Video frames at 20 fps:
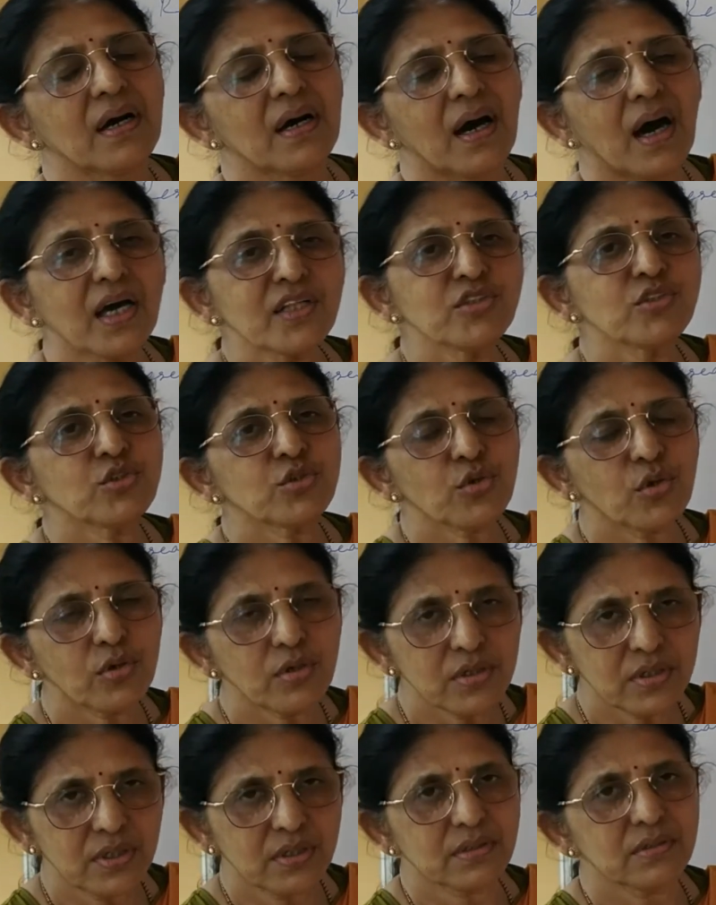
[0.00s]

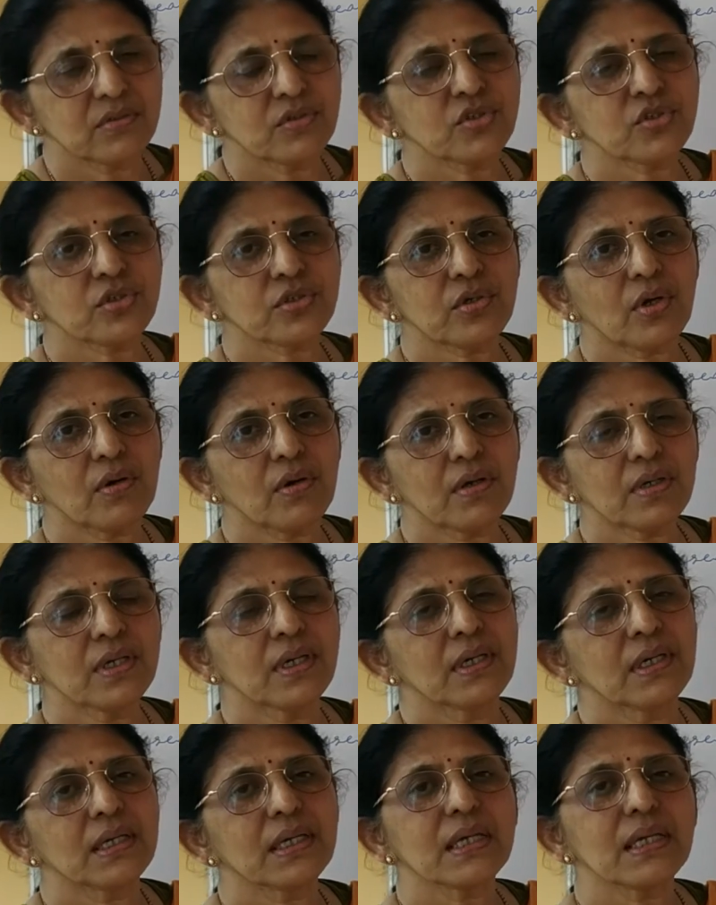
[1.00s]
unsold
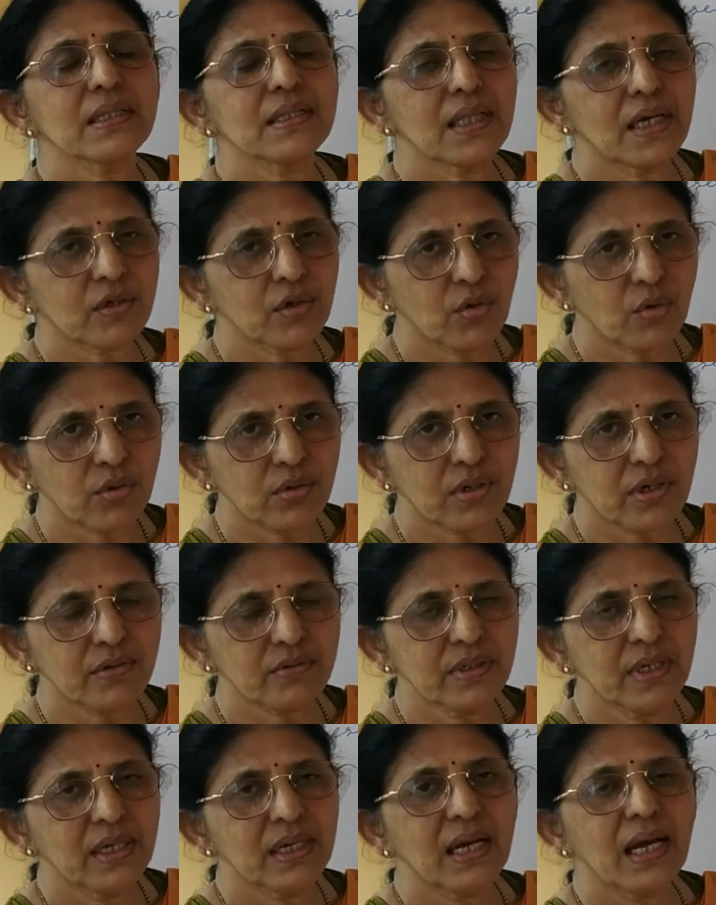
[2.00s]
stock in the
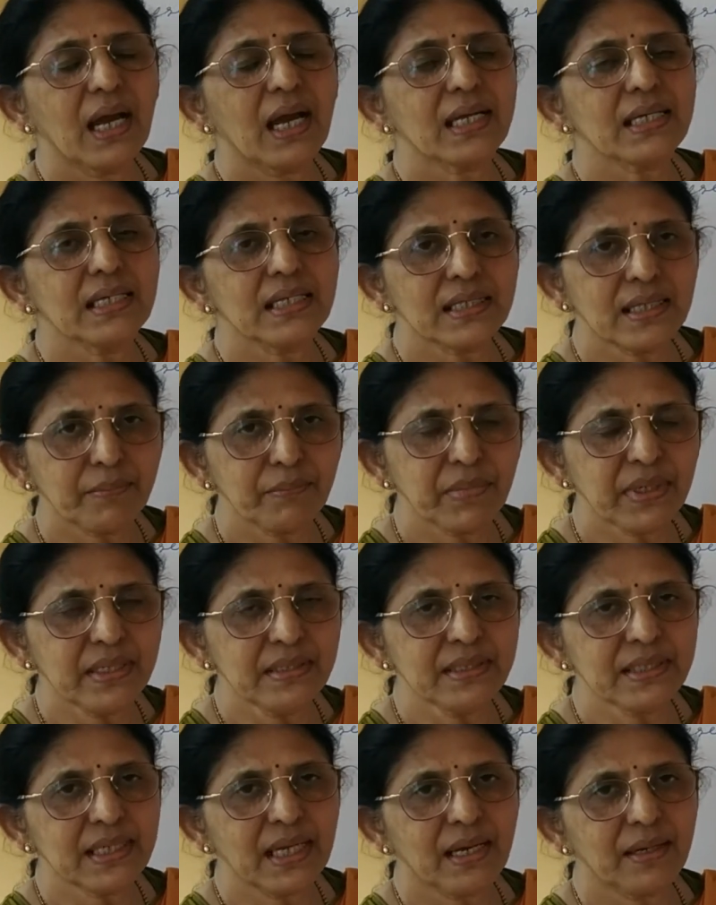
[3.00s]
godown, and in the
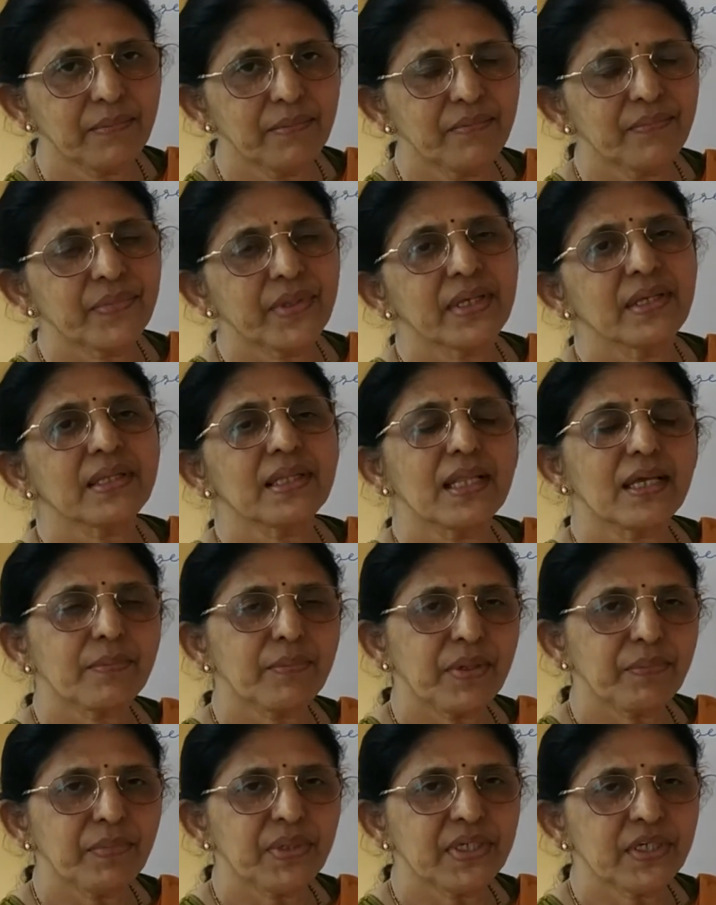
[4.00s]
meantime there
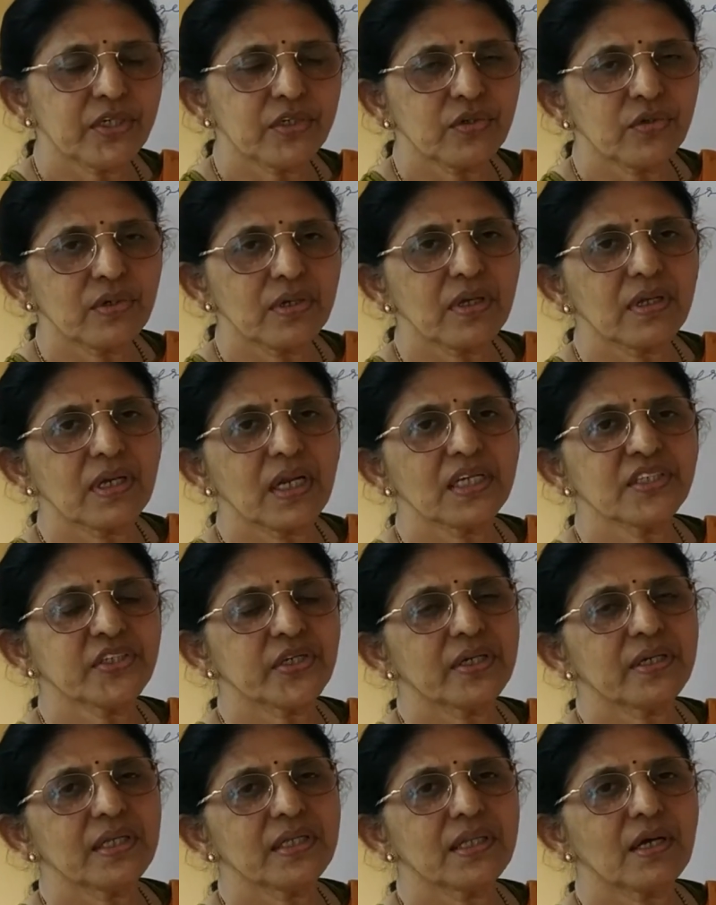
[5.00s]
may be
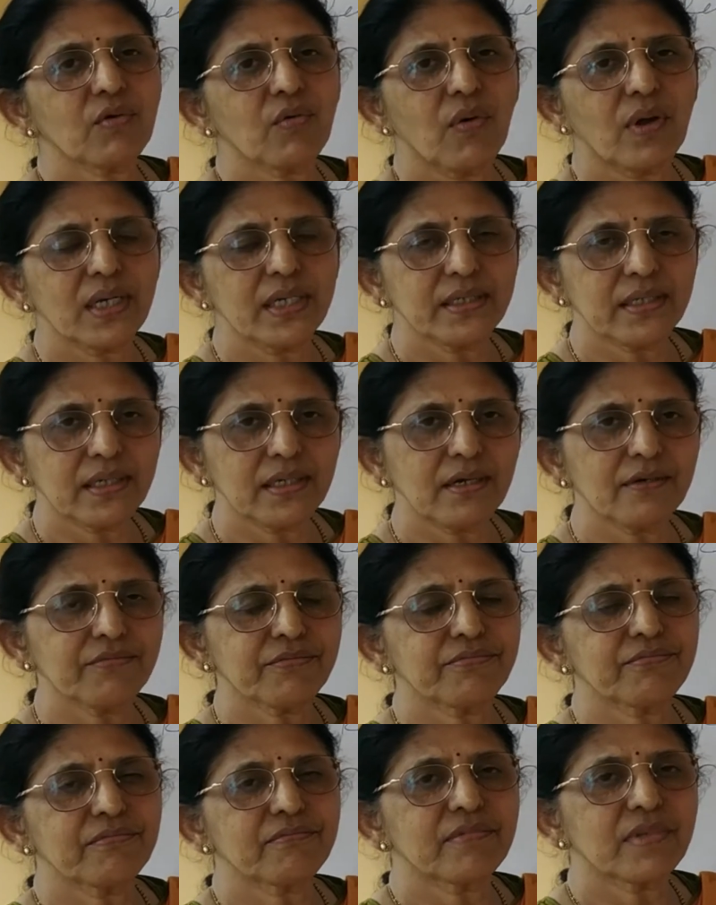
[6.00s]
deterioration in the quality
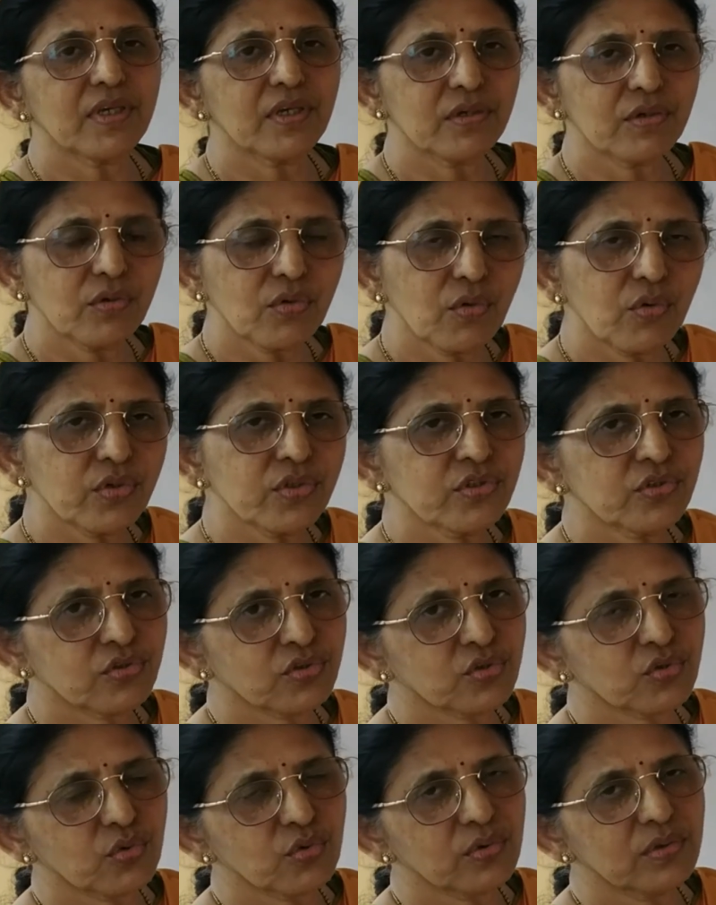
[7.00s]
of the goods
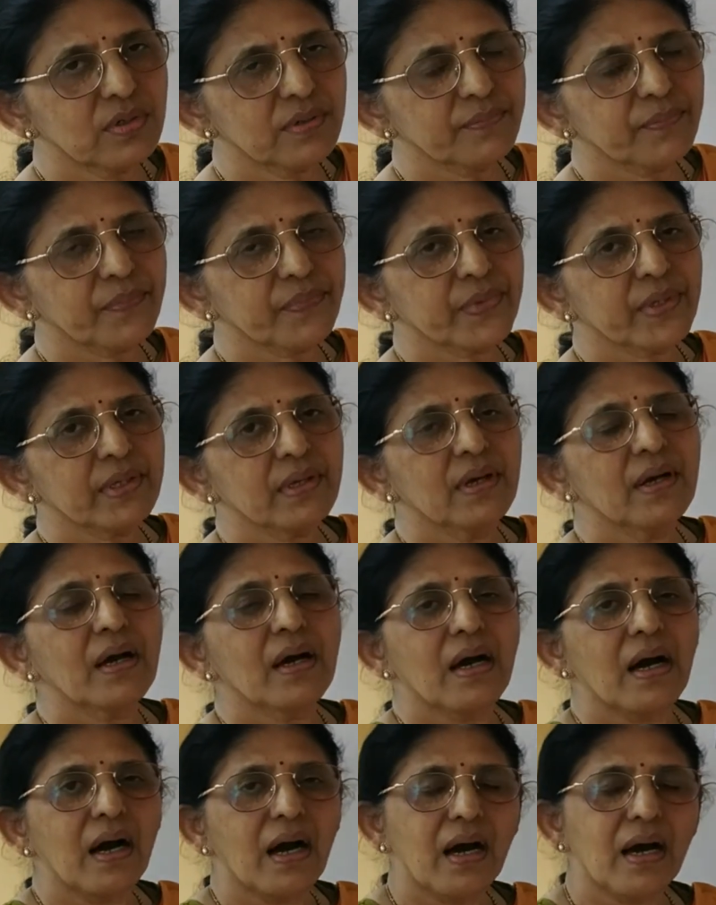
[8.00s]
stored,
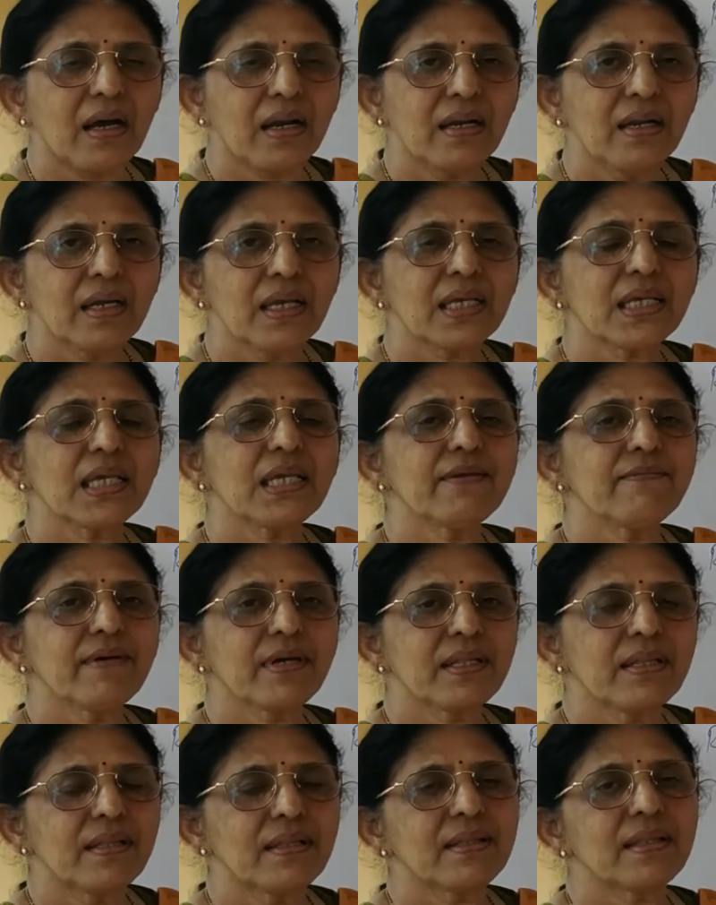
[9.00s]
or
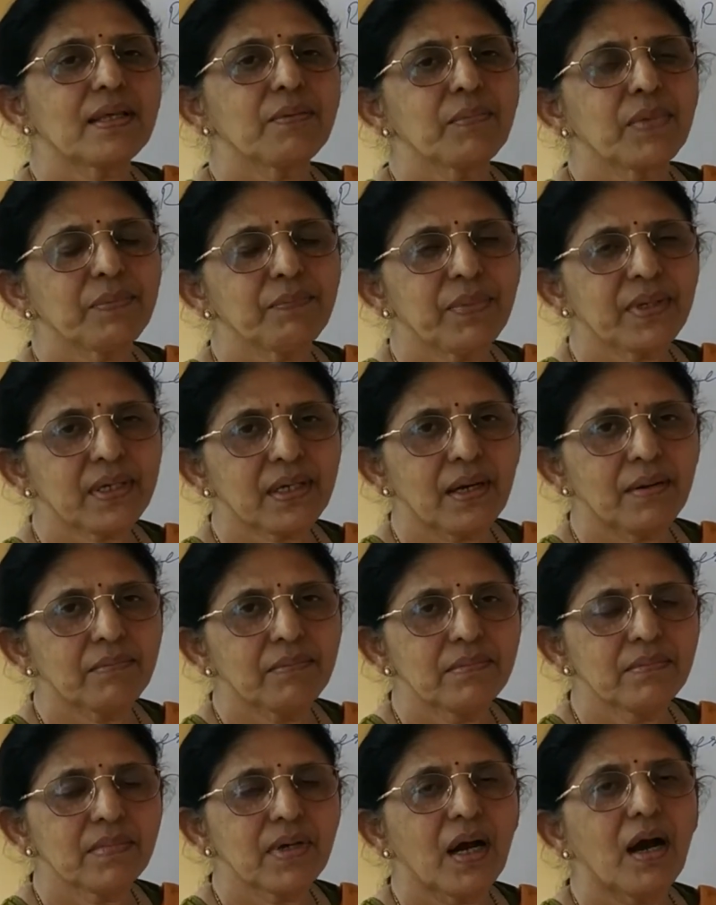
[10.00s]
even they may
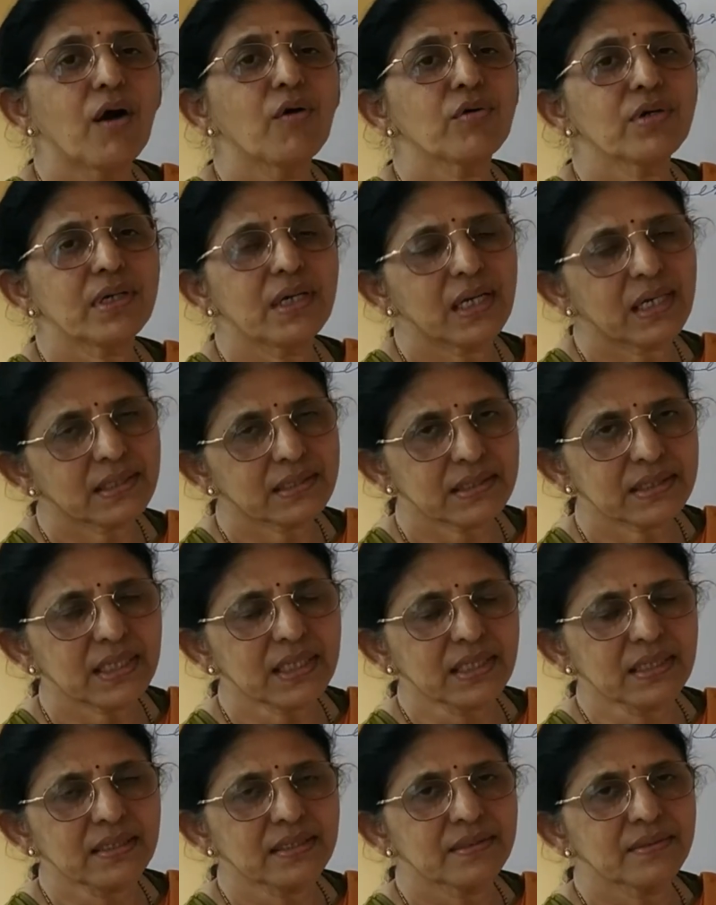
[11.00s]
become
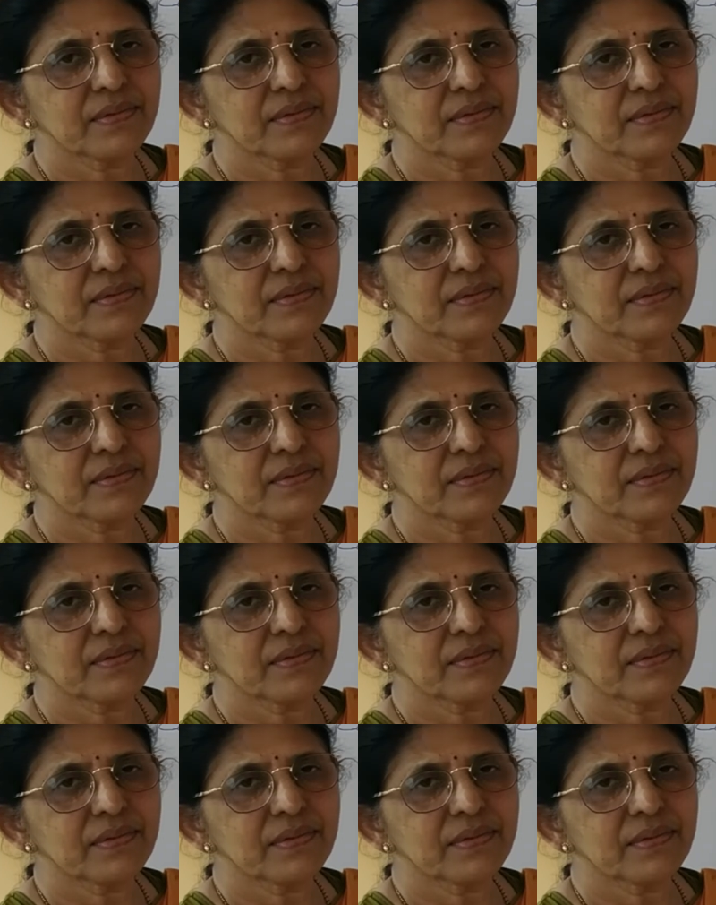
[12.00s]
outdated.